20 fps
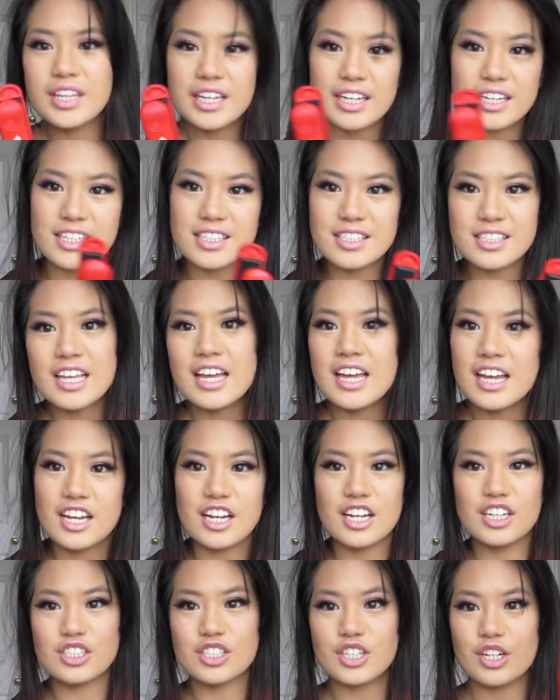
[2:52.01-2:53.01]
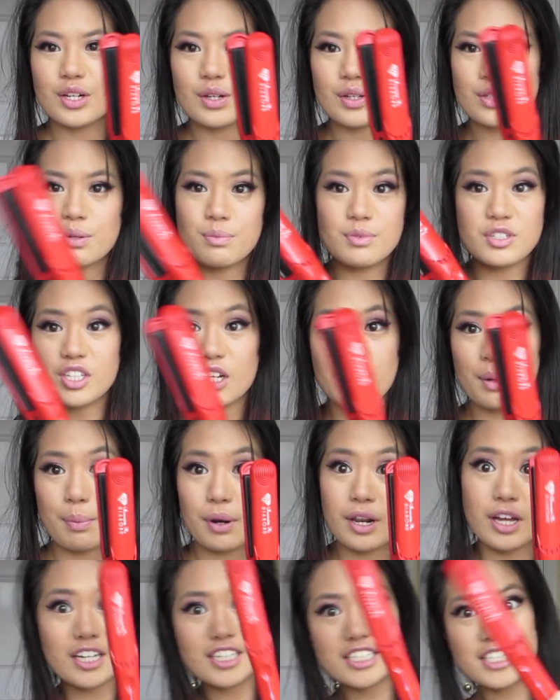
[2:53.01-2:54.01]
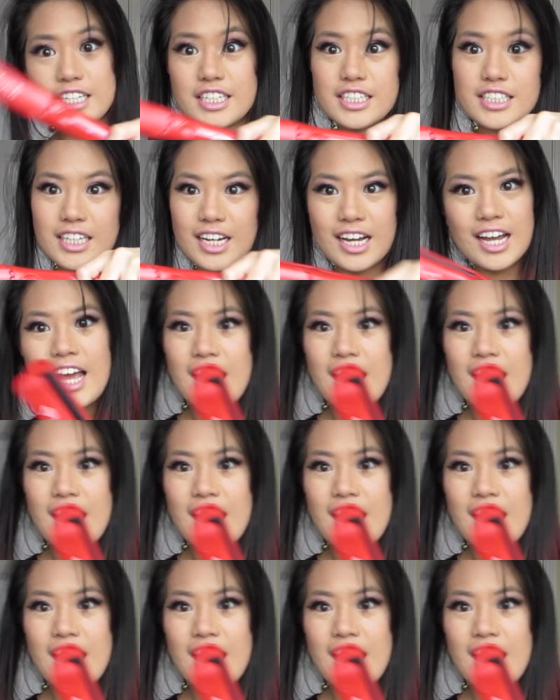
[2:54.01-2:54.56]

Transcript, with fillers: these and show you. So I'm just gonna plug it in,